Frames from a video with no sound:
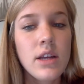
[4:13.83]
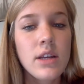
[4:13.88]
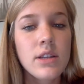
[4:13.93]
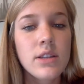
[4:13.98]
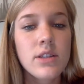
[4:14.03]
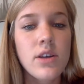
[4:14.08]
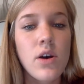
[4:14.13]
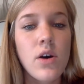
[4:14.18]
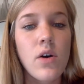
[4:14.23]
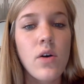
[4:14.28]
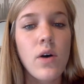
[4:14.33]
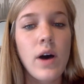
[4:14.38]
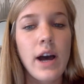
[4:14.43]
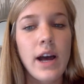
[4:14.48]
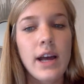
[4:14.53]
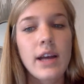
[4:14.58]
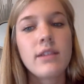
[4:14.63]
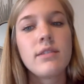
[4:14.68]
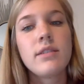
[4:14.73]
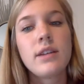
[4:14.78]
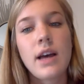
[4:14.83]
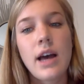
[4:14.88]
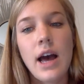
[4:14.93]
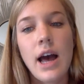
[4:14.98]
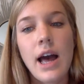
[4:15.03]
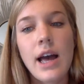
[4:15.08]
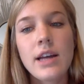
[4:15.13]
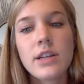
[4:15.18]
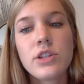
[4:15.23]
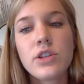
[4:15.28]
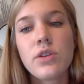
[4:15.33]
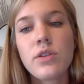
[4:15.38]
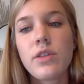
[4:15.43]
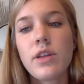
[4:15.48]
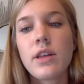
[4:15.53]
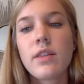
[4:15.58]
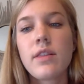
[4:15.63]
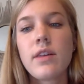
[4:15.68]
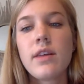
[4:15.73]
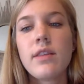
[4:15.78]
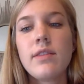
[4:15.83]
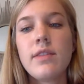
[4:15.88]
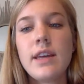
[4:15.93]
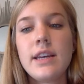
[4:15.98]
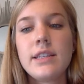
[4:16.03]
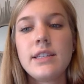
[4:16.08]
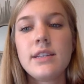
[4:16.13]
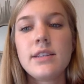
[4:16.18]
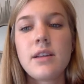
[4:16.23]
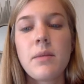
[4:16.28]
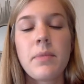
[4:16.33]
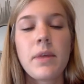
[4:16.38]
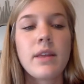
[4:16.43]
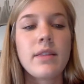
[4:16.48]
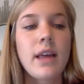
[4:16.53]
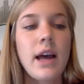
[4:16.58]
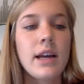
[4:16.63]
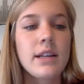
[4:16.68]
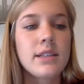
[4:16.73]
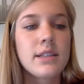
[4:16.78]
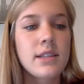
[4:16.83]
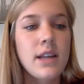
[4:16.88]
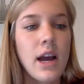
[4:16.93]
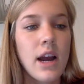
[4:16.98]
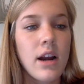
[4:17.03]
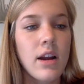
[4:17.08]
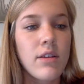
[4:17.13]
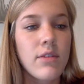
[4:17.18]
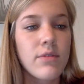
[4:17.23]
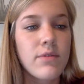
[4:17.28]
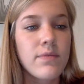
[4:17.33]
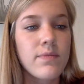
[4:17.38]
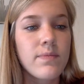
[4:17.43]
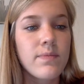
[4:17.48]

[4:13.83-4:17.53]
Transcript: So I do think that this is something that's kind of